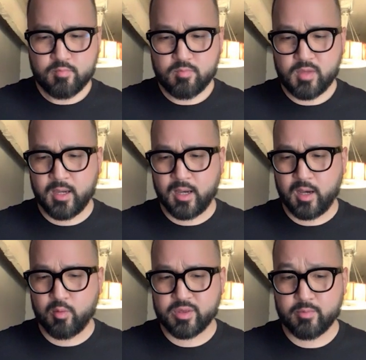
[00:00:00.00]
uh,
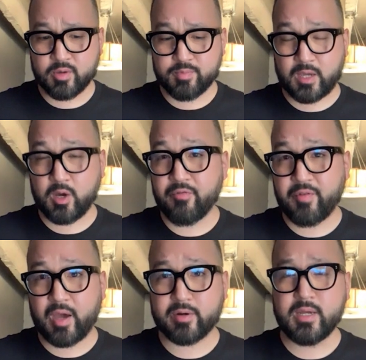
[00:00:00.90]
with, with my
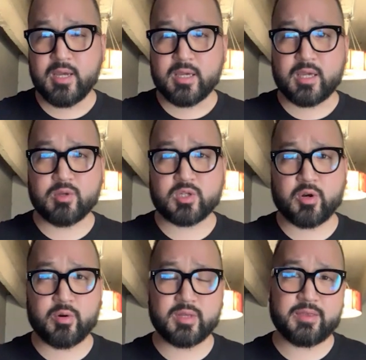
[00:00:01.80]
co-founder. He was
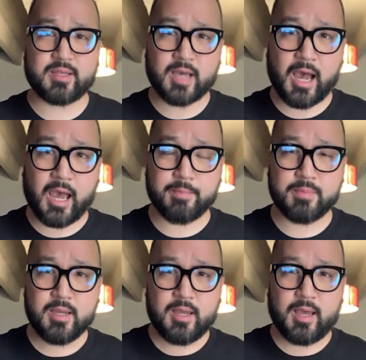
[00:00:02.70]
currently at the time
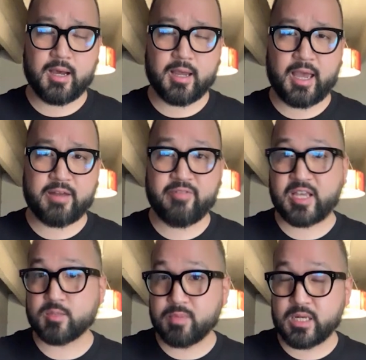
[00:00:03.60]
uh, at
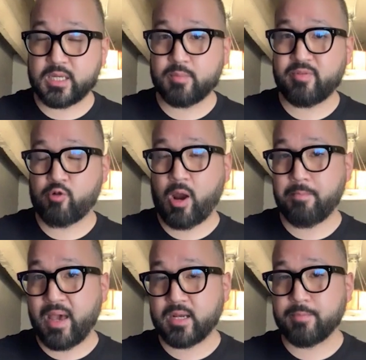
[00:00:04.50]
Vice Media before I
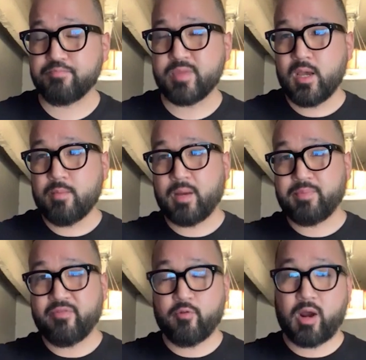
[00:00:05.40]
met him. But
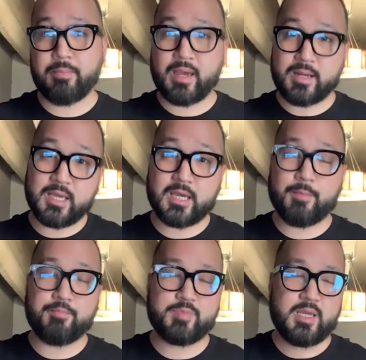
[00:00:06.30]
before I met
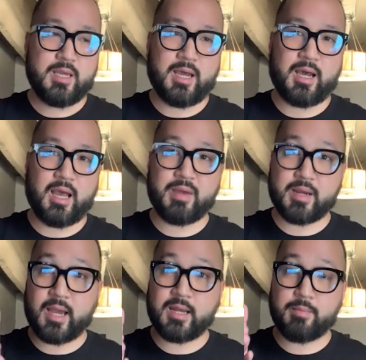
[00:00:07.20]
him, uh, I met a
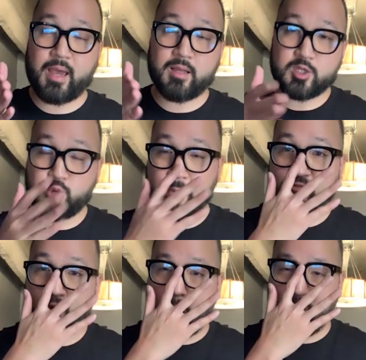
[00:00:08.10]
guy named Alan
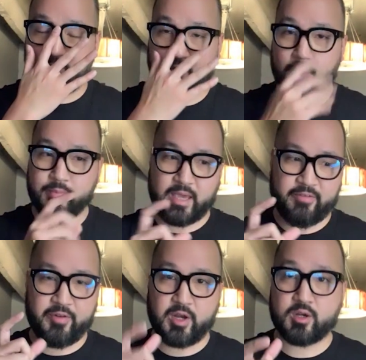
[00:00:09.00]
Dwegvois from a
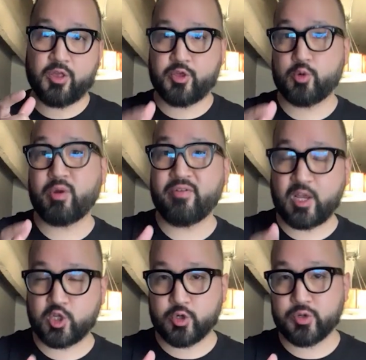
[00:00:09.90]
fund called Third Way
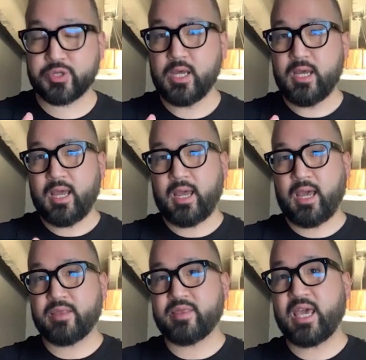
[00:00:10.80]
Ventures.
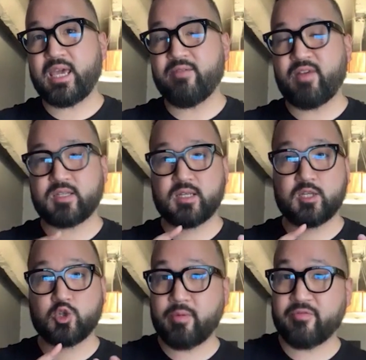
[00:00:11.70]
And they invested in
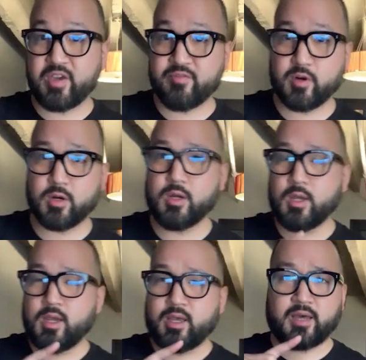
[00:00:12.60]
Drama Fever.
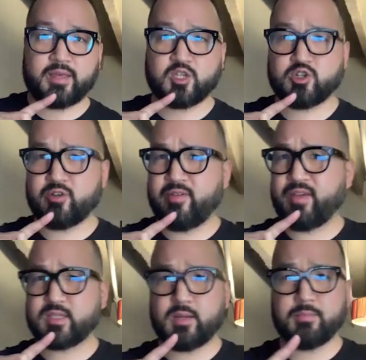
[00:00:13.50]
Uh, they in-
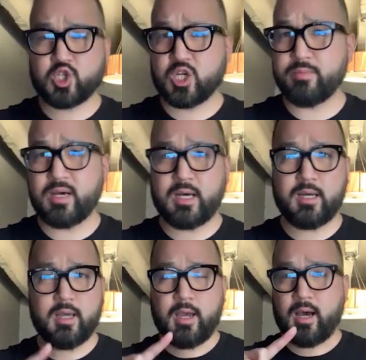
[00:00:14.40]
invested in
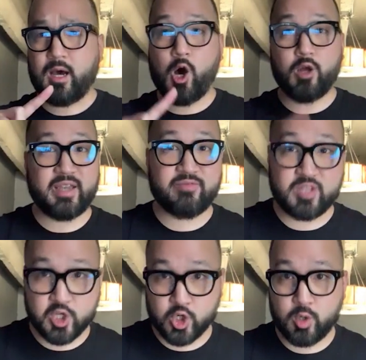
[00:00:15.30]
Machinima, uh, All Deaf
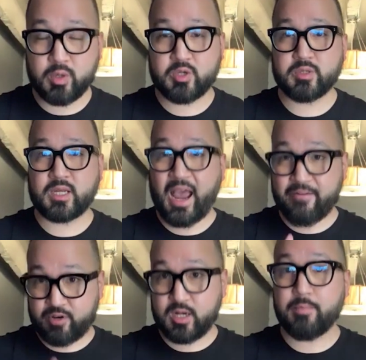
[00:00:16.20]
Digital, which was an
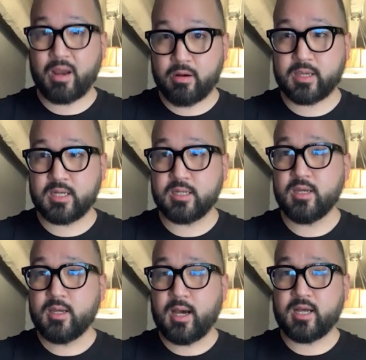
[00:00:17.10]
African-American
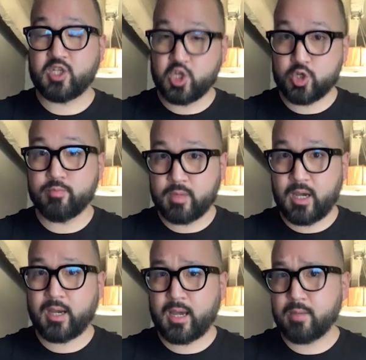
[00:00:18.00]
uh, digital
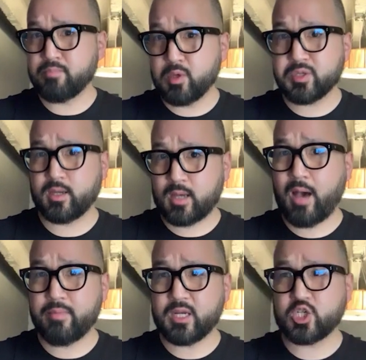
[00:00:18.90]
uh, kind of music and
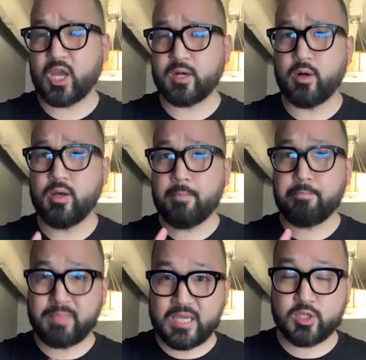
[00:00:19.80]
comedy channel,
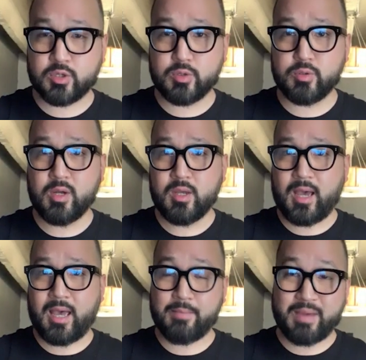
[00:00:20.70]
Me Too,
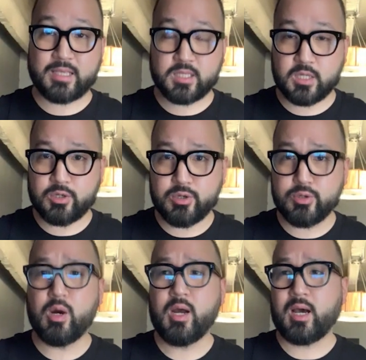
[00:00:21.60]
M I T
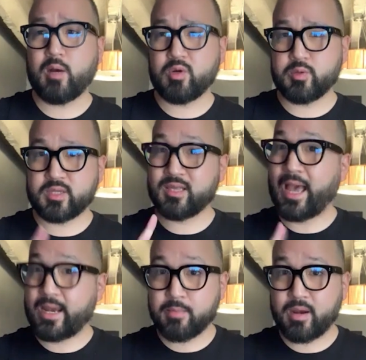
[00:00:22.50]
U, uh, which was a
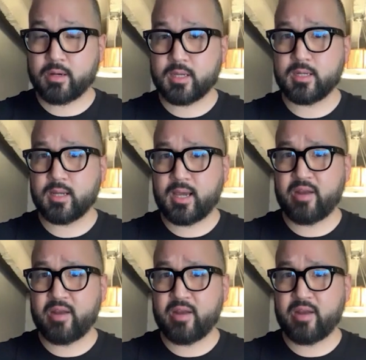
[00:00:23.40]
Latin American kind of a